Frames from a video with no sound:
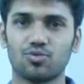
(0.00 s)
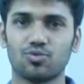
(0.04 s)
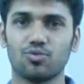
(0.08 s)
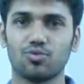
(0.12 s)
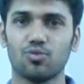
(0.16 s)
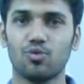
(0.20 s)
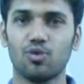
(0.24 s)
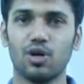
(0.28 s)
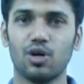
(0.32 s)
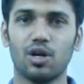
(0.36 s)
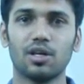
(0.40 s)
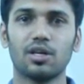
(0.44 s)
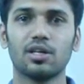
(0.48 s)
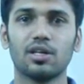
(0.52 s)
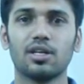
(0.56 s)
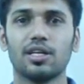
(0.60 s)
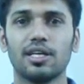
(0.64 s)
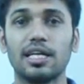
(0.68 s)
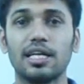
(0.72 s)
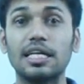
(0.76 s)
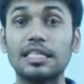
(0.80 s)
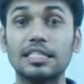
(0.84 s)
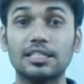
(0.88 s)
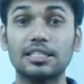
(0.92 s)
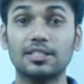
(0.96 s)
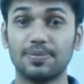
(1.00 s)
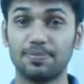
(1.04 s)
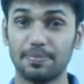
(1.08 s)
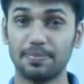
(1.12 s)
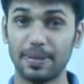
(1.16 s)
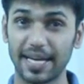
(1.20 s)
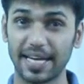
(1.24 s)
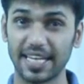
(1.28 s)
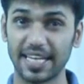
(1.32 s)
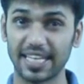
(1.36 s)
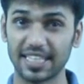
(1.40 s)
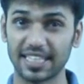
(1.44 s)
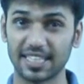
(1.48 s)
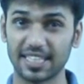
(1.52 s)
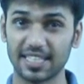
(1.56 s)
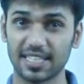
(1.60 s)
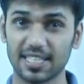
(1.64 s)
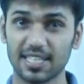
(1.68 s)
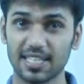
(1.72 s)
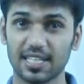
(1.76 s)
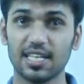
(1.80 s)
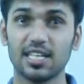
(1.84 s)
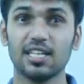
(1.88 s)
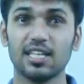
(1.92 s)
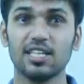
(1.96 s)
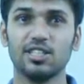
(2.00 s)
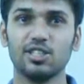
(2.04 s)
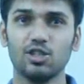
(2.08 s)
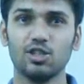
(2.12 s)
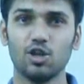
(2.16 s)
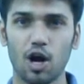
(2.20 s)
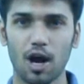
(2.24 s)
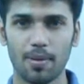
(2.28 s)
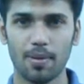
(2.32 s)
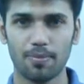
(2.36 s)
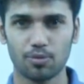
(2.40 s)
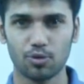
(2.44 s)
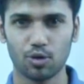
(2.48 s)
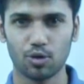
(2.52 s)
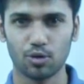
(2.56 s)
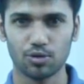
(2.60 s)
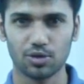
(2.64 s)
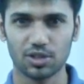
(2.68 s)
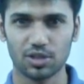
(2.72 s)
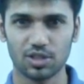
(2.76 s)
one is pink. You have taught the